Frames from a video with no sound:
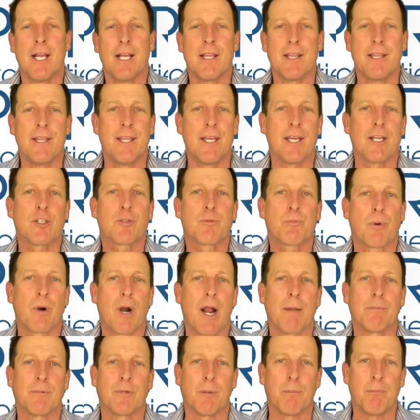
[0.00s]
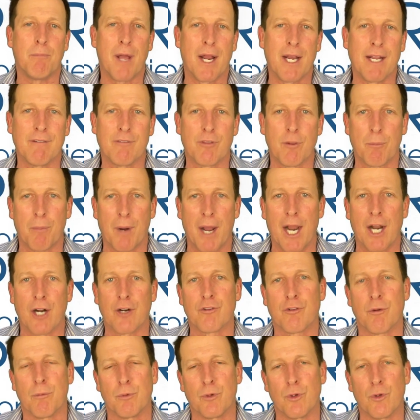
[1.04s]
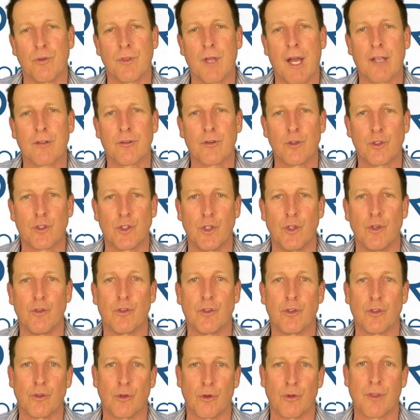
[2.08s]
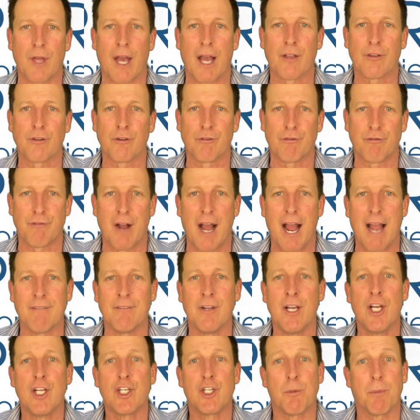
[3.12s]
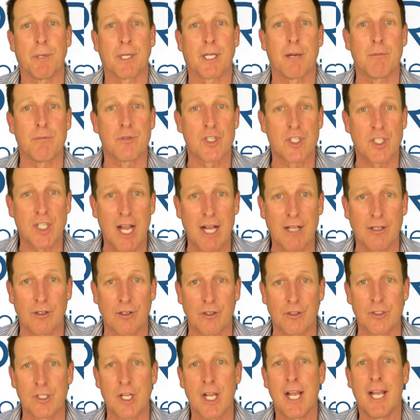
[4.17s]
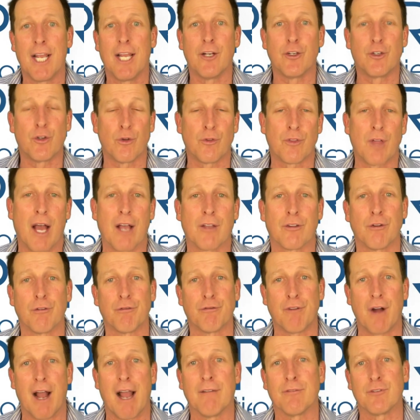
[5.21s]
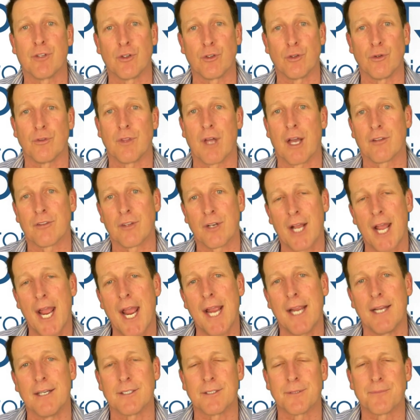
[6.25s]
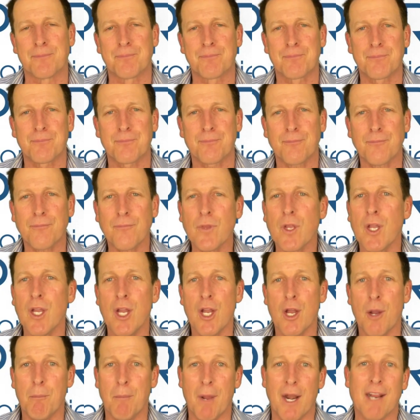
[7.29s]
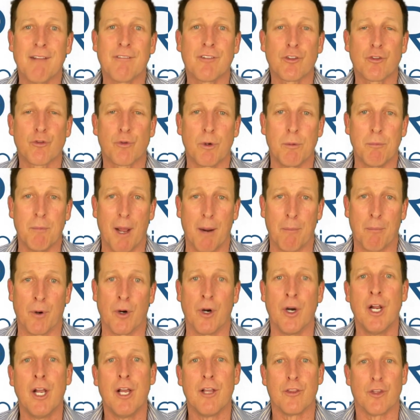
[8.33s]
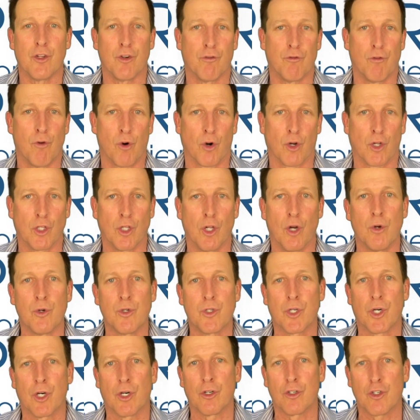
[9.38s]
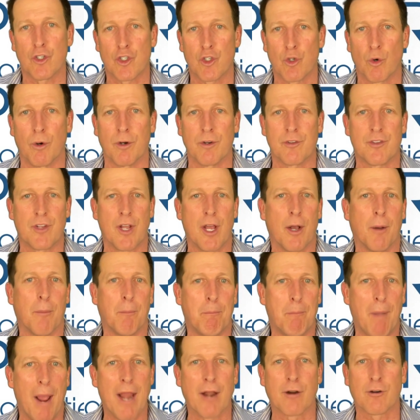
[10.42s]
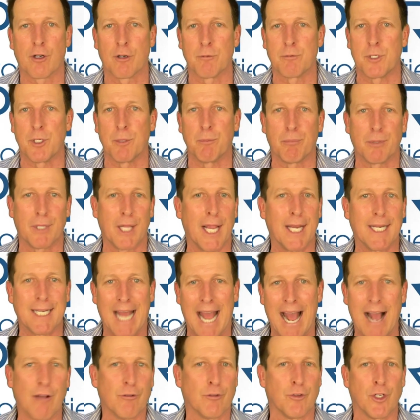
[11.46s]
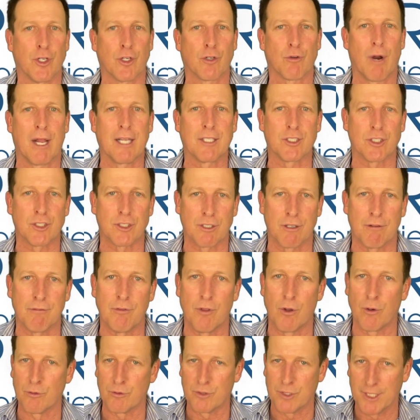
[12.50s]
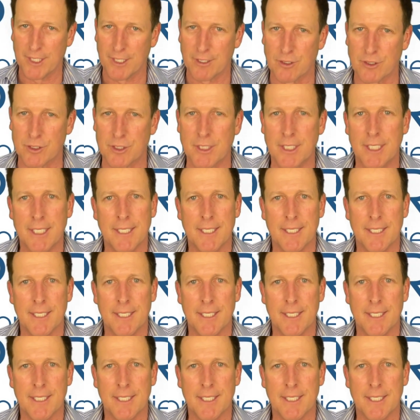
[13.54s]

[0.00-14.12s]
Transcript: This prompted many of the buyers from 2002 to 2005 to become sellers in 2005 to 2008. Many of us remember the foreclosure, short sale, bankruptcy plagued housing crisis of those years.